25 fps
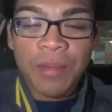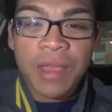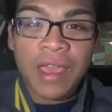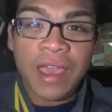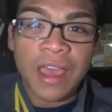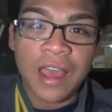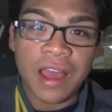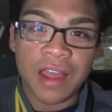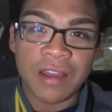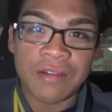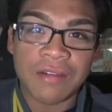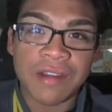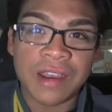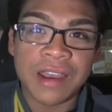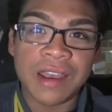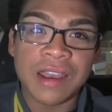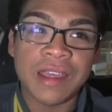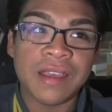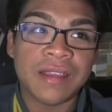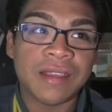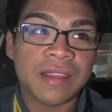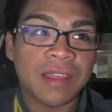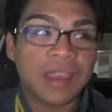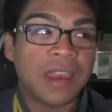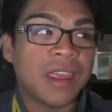currently
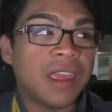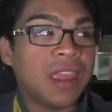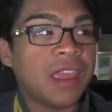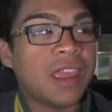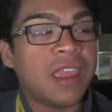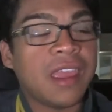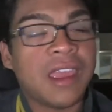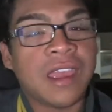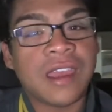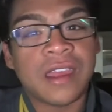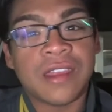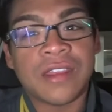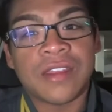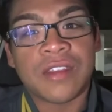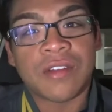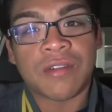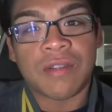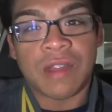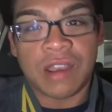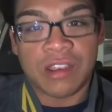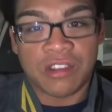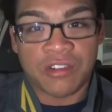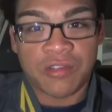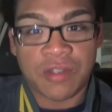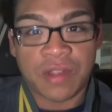sitting in the
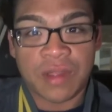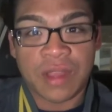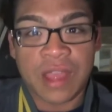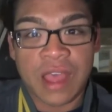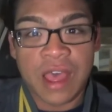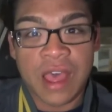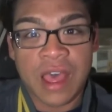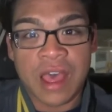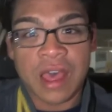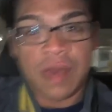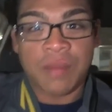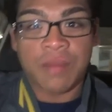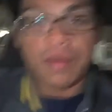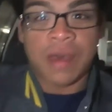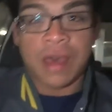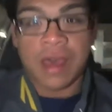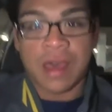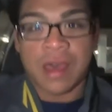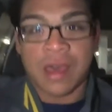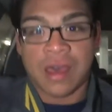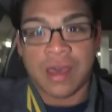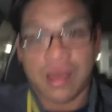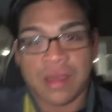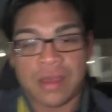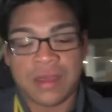Crunch car
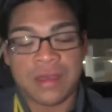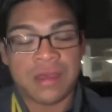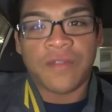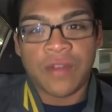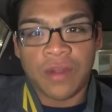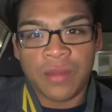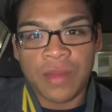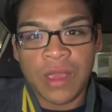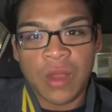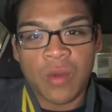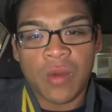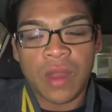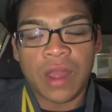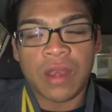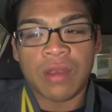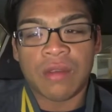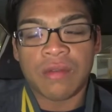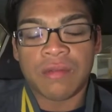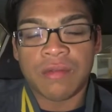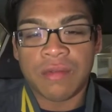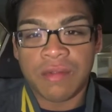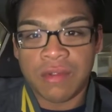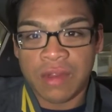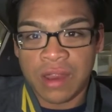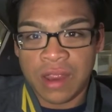park. Filming went
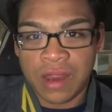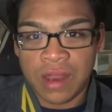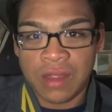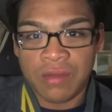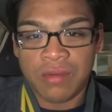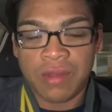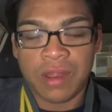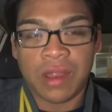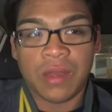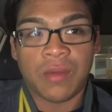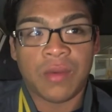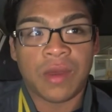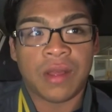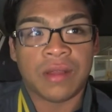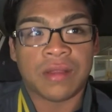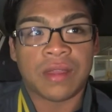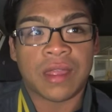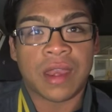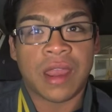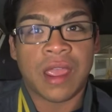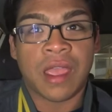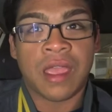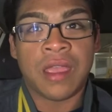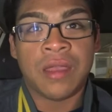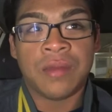really, really well
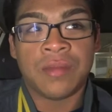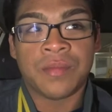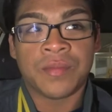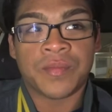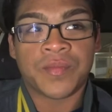today.